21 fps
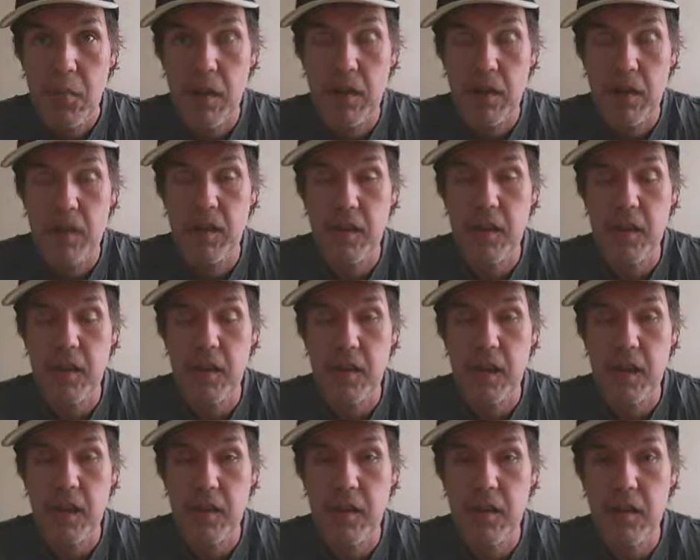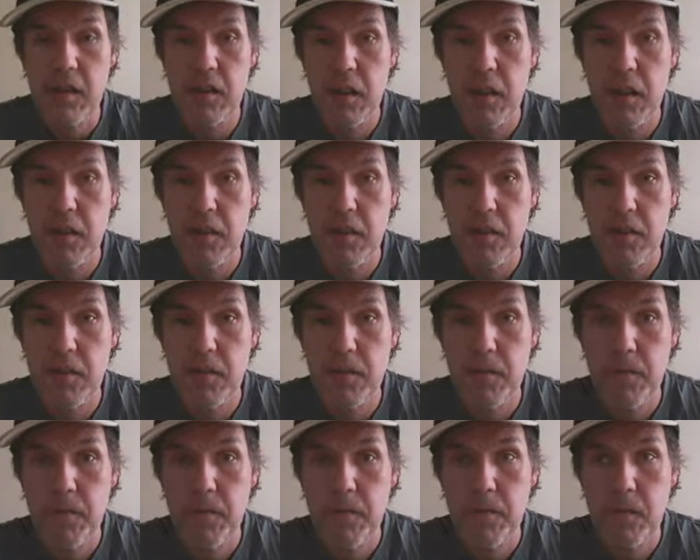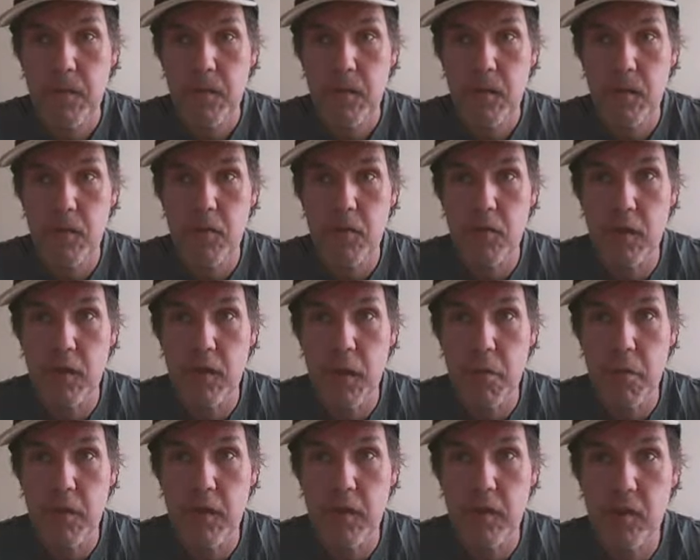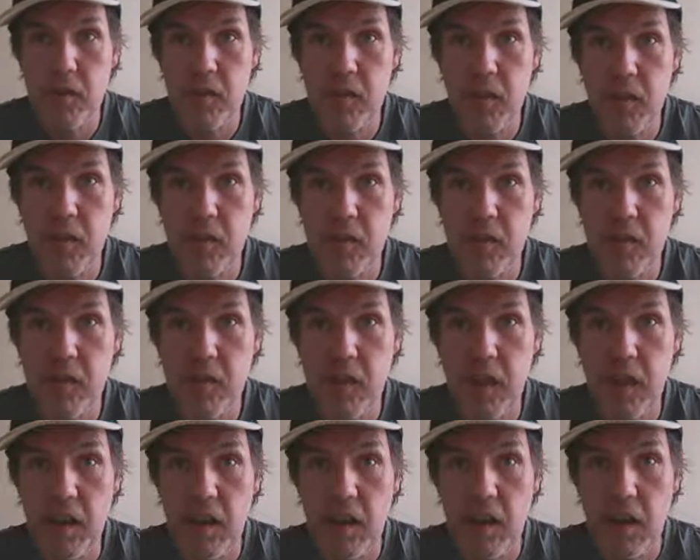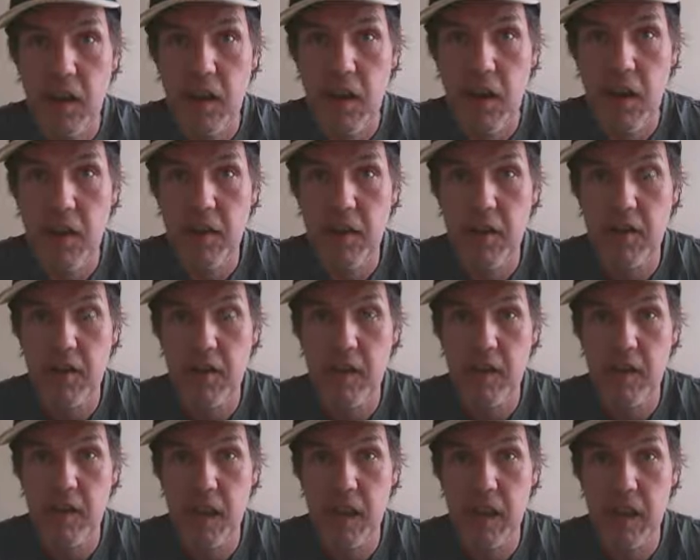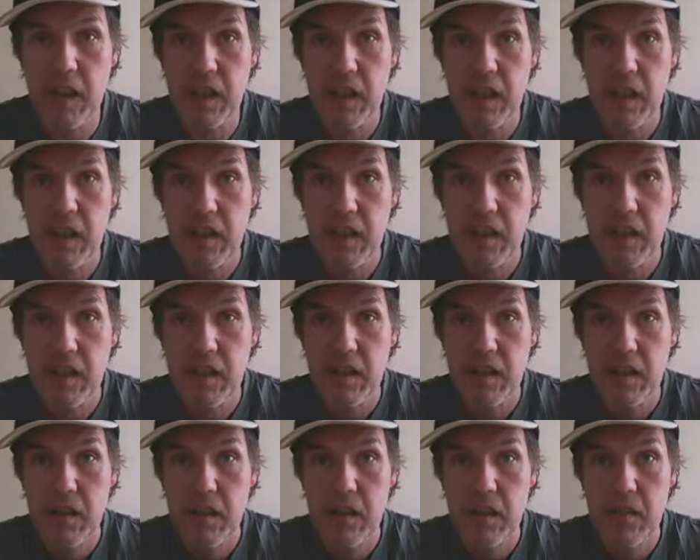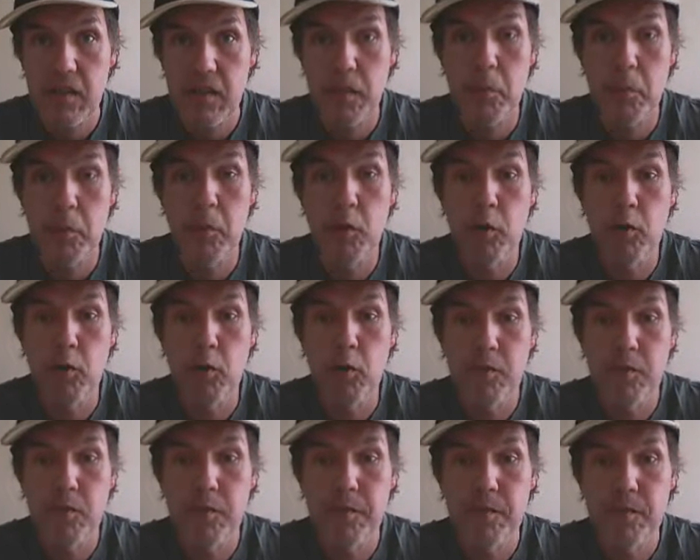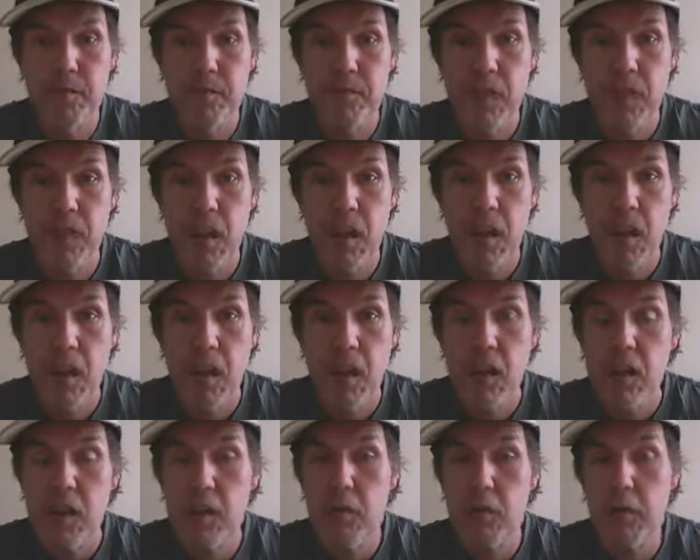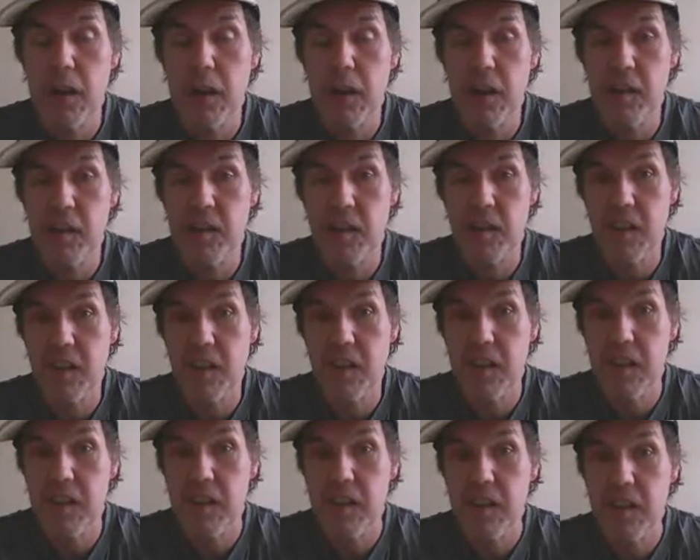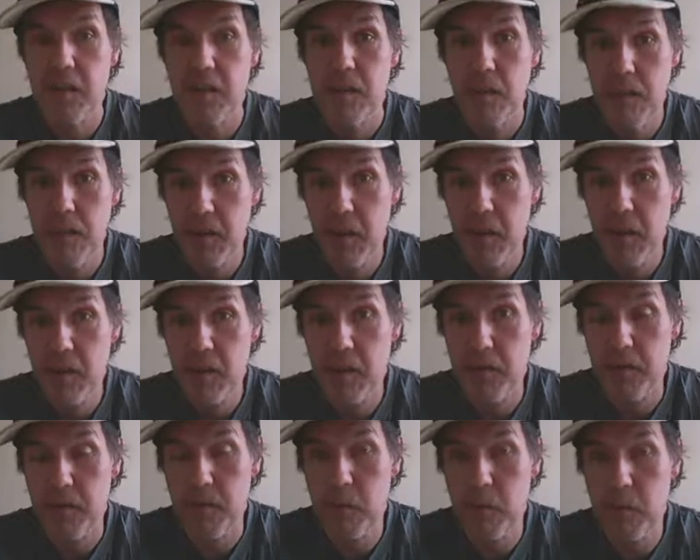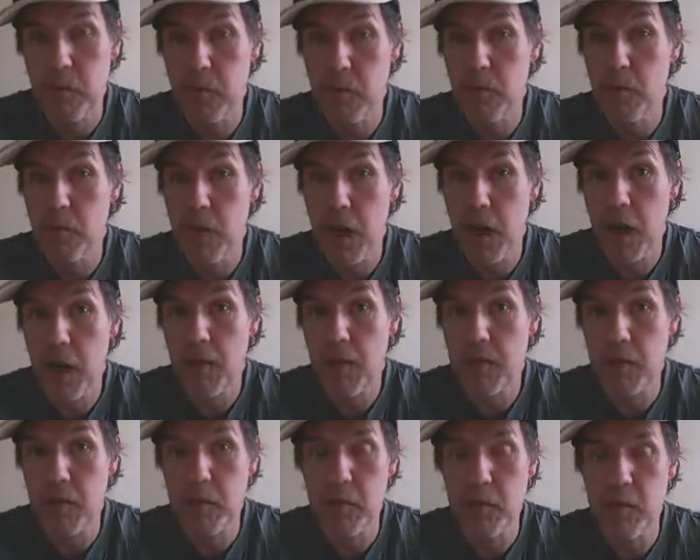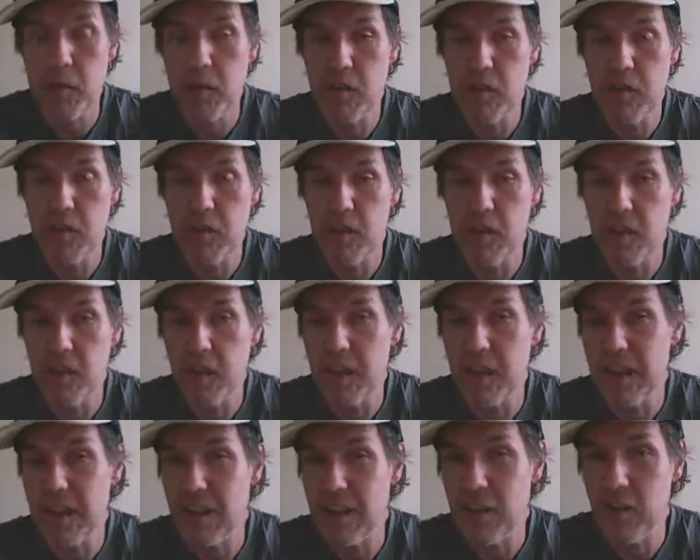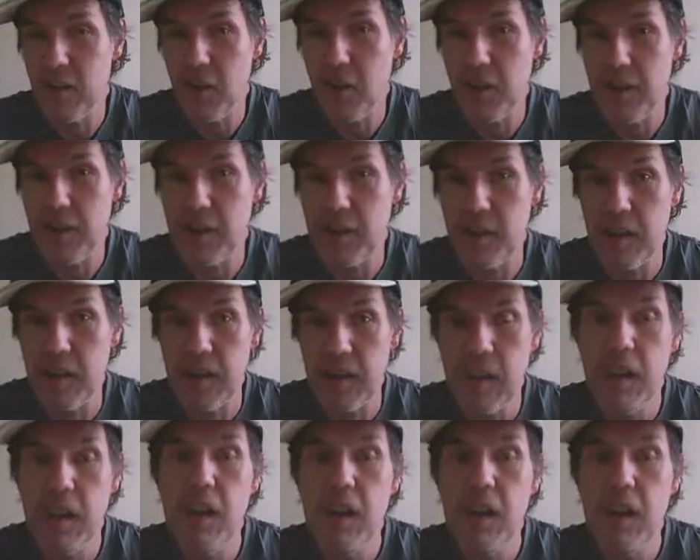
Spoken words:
But then again, you know, if you look up in the sky and say, I see the moon, you only see the face of the moon or half the moon, you don't see the entirety.